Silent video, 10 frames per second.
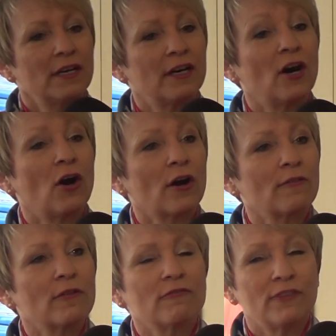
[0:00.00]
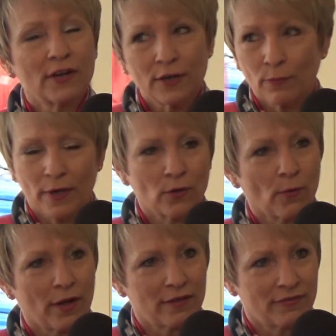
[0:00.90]
uh, are very well
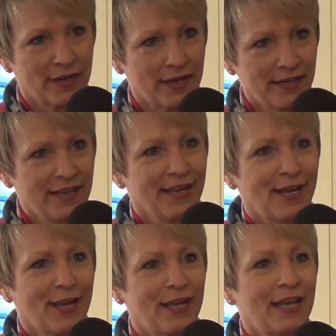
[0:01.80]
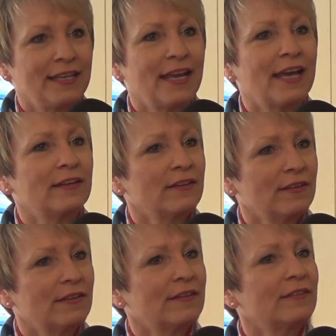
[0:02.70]
qualified and, and yet
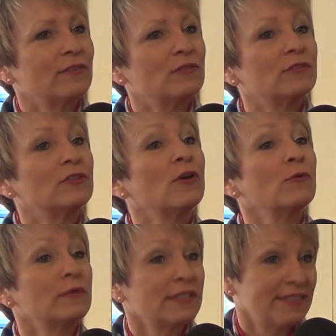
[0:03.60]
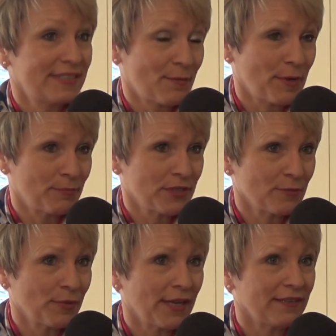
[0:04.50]
uh, don't step up to the
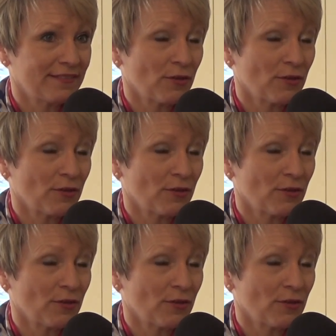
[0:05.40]
plate.